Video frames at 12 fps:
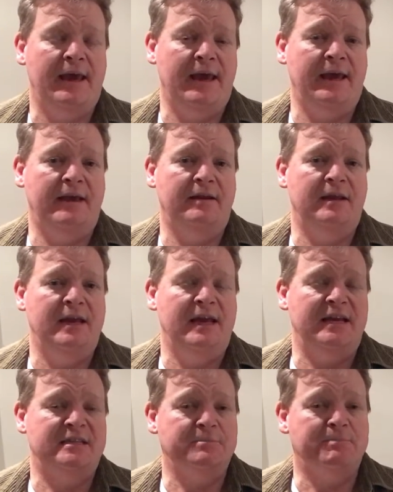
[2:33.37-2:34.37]
And
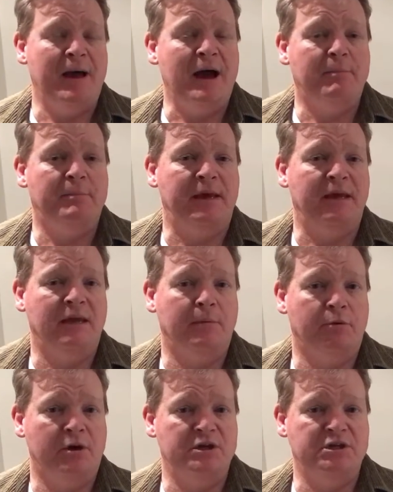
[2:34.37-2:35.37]
it's about being
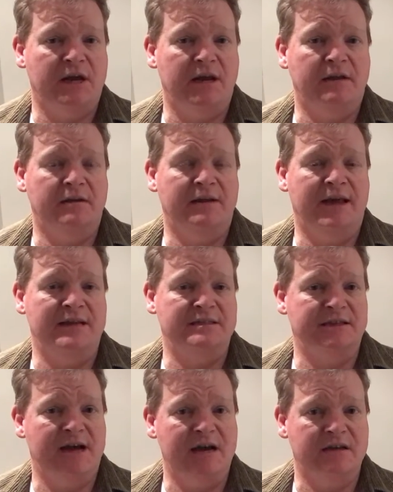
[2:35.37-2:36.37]
appreciated as
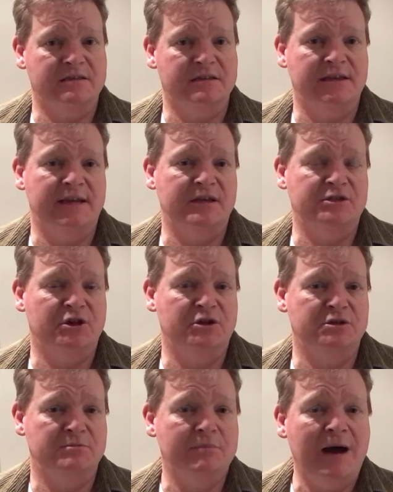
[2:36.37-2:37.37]
an artist in our
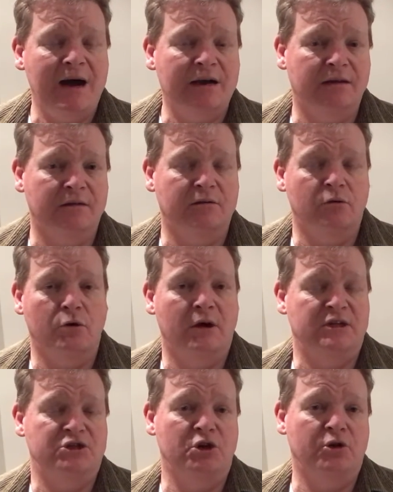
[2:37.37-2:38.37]
chosen market or
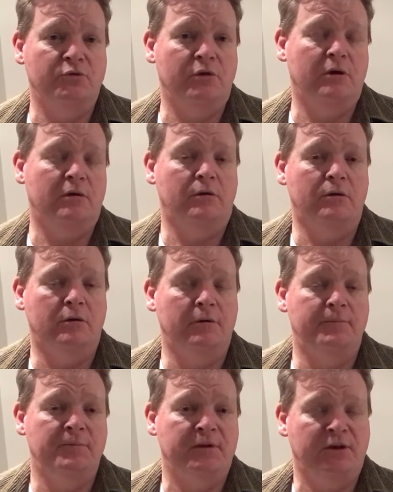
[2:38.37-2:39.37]
our genre or
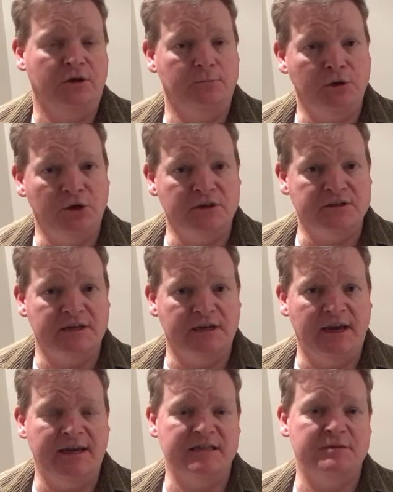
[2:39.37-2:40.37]

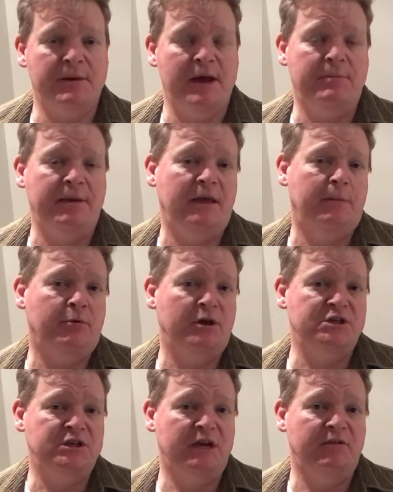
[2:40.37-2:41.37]
community. And it's about being
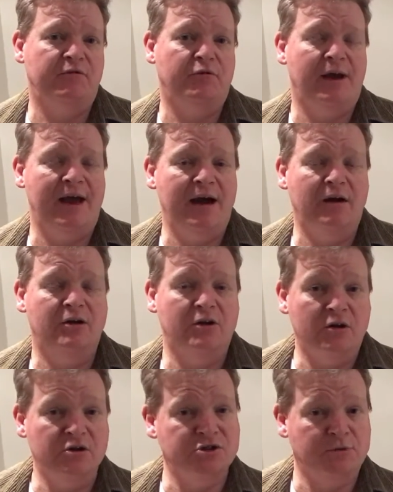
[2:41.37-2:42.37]
appreciated for our
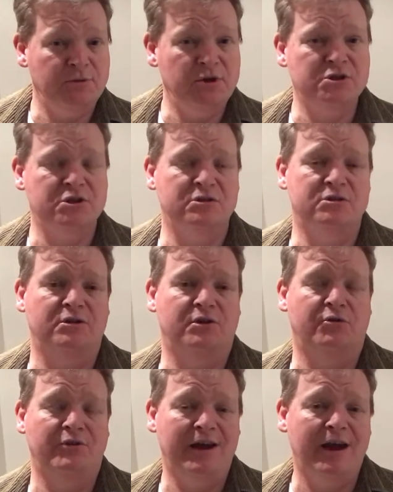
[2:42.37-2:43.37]
contribution to the
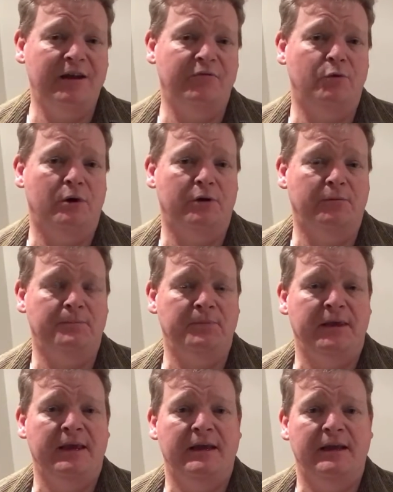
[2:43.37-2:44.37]
creative world.
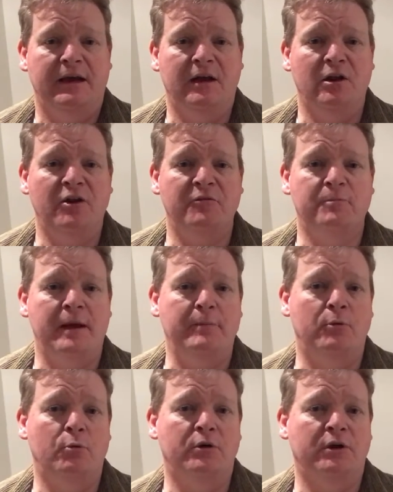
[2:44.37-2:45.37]
Now, a lot of
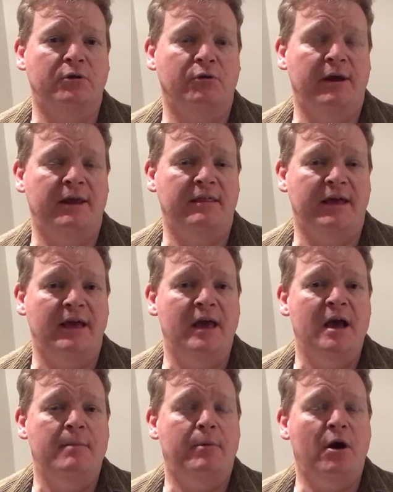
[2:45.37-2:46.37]
people would agree that
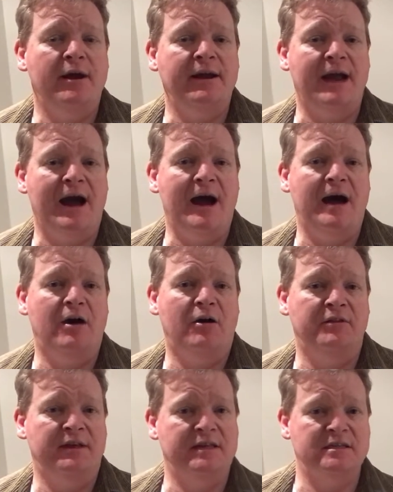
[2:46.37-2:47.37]
buying art on the